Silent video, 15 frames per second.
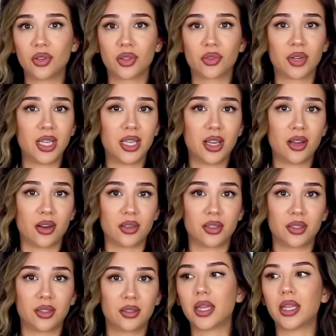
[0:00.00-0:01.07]
to three
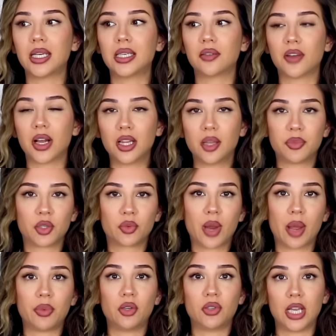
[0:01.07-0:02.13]
years. They developed a
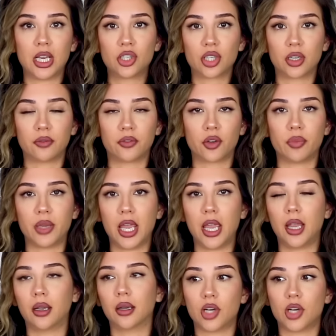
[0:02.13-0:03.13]
reputation for being